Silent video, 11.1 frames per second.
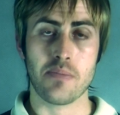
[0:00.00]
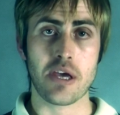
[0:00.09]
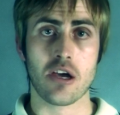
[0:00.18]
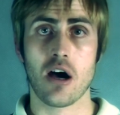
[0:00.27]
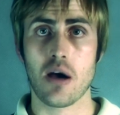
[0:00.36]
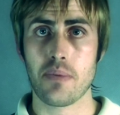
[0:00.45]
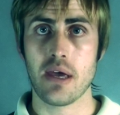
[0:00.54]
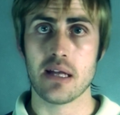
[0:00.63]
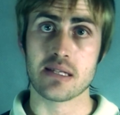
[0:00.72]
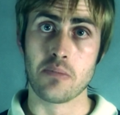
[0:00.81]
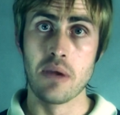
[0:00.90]
the caapi
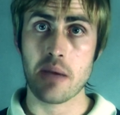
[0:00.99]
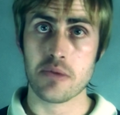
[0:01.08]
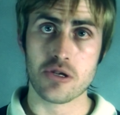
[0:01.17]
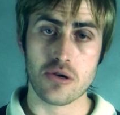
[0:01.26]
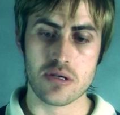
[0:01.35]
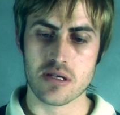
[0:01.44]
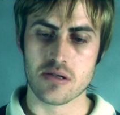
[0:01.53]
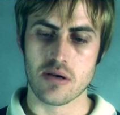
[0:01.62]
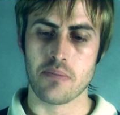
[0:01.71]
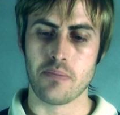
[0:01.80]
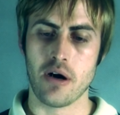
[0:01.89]
and some lemon juice
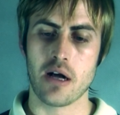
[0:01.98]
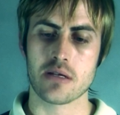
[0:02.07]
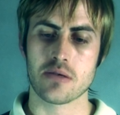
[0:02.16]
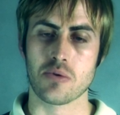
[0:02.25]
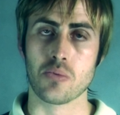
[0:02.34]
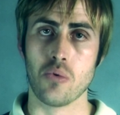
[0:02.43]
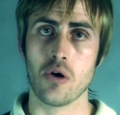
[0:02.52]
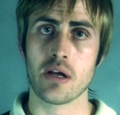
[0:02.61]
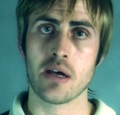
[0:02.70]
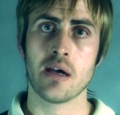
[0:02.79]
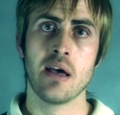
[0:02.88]
into a pot with
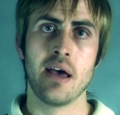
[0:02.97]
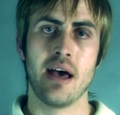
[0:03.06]
water,